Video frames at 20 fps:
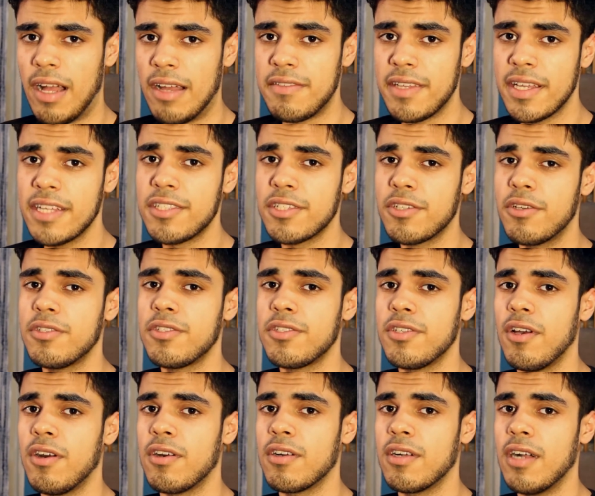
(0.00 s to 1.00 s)
think it's a good
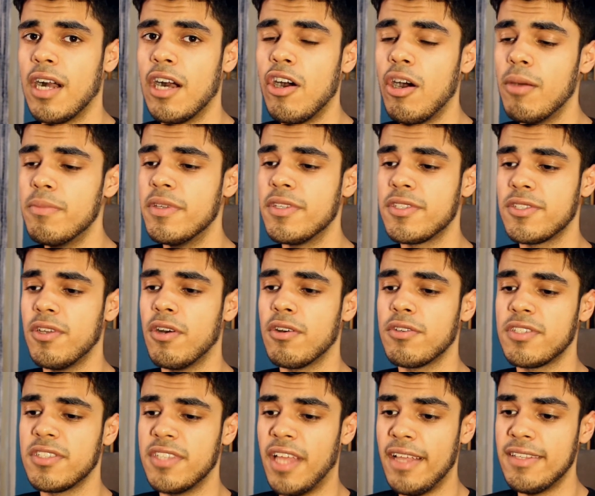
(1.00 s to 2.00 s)
song. I hope this song
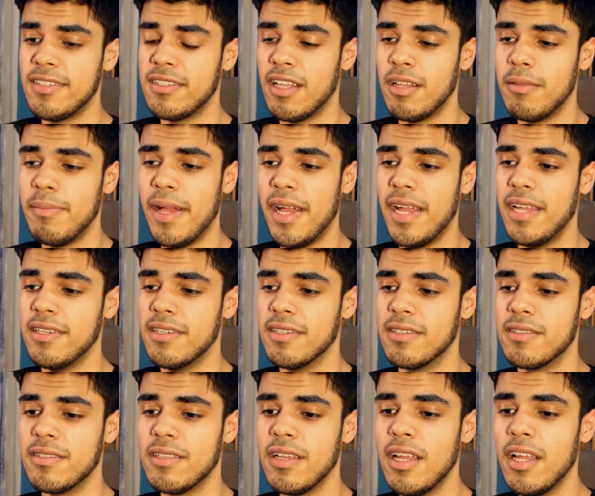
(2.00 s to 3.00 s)
stays in
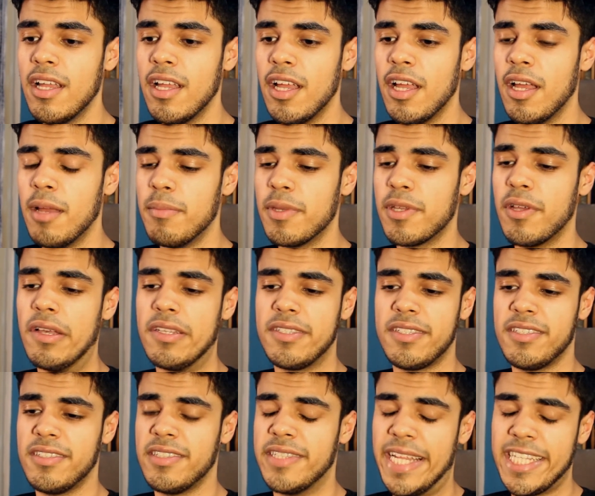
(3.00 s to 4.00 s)
Albanian,
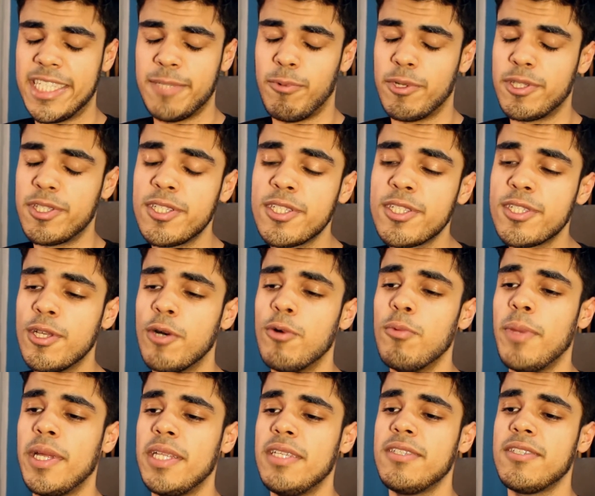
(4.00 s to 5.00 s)
because that's what so
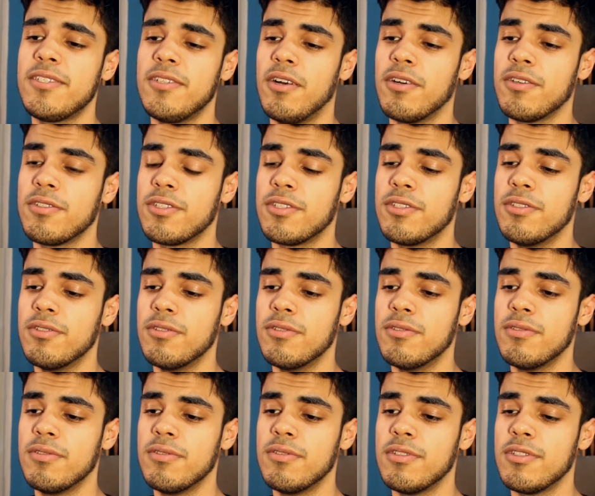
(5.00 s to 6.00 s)
many songs do.
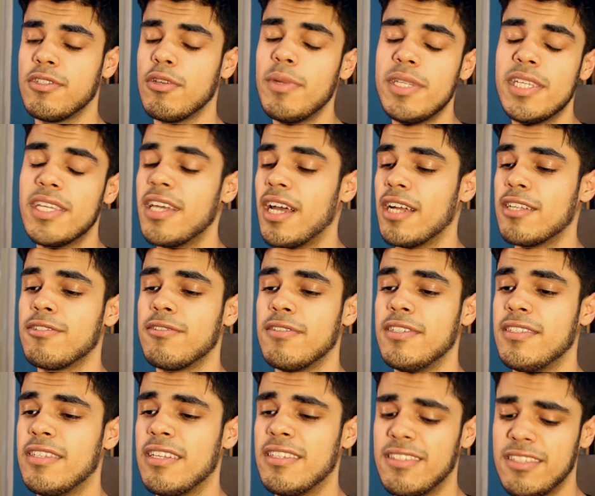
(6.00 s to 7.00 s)
So many countries,
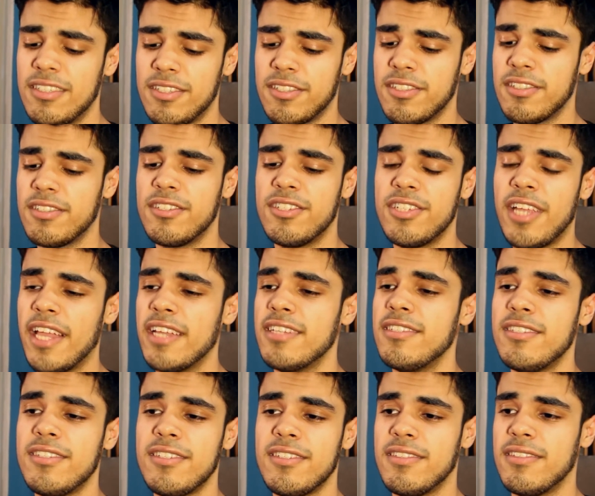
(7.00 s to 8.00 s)
they just
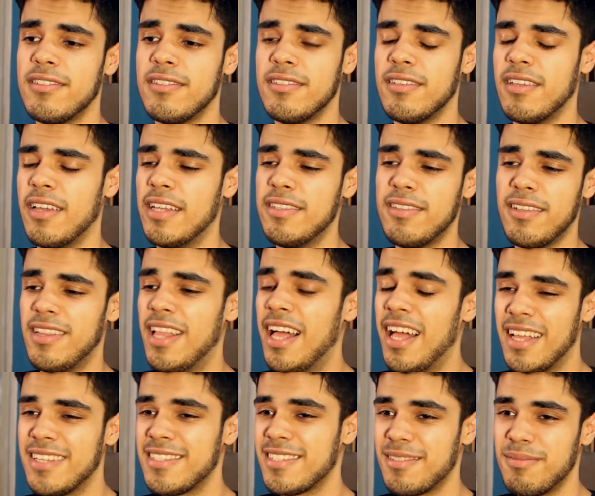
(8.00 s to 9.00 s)
change in the
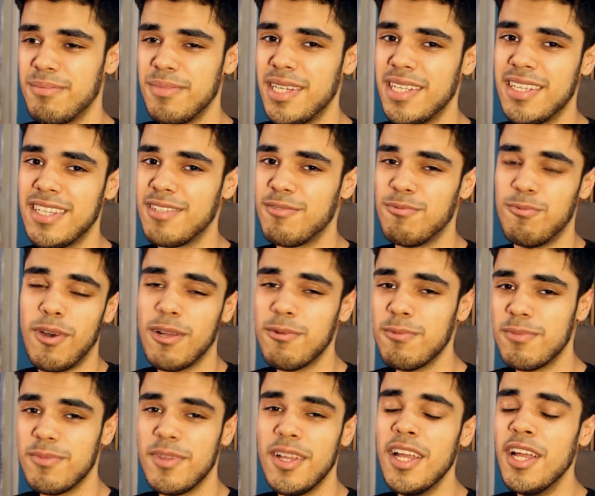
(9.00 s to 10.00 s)
last minute,
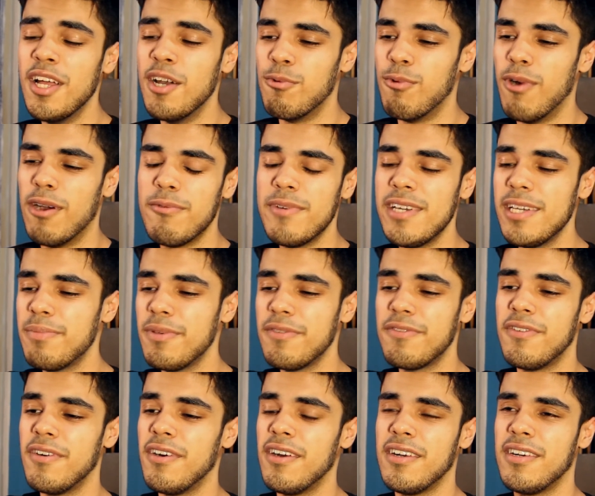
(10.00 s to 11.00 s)
one week
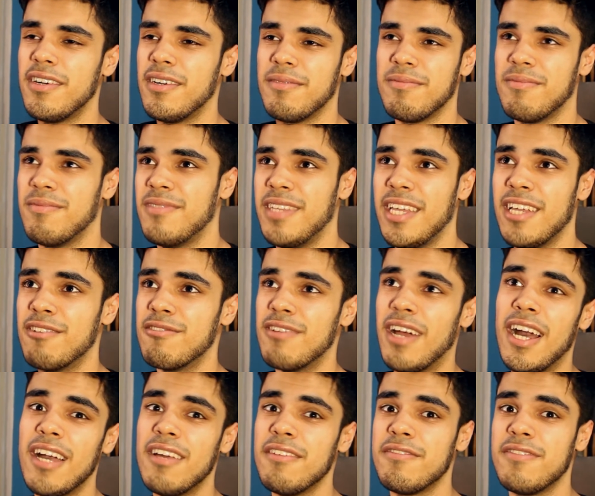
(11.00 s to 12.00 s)
before they
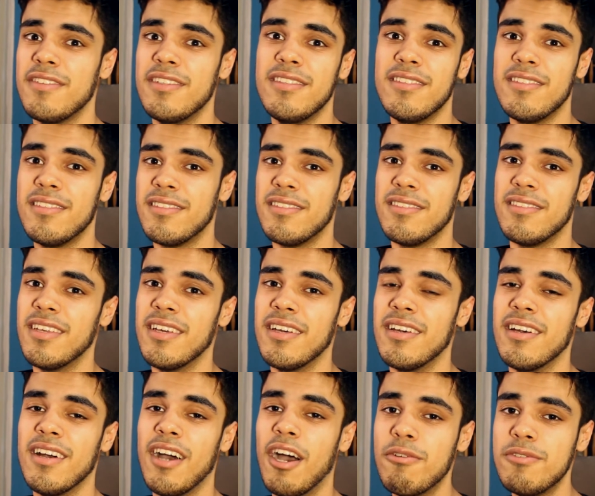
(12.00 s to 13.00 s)
arrive in
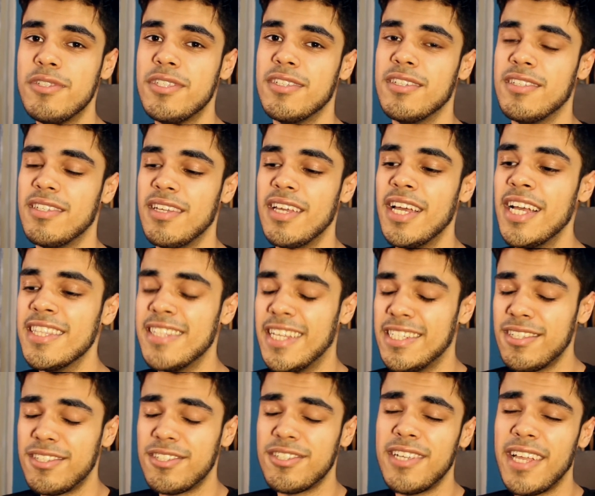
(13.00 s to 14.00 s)
the host city. They
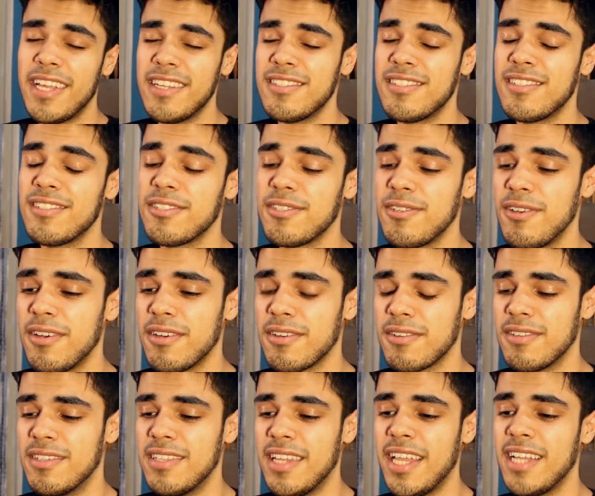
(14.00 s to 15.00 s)
just change the song
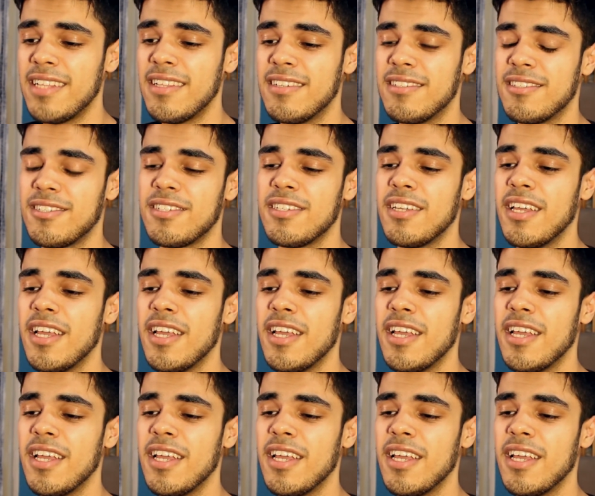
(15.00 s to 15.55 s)
in English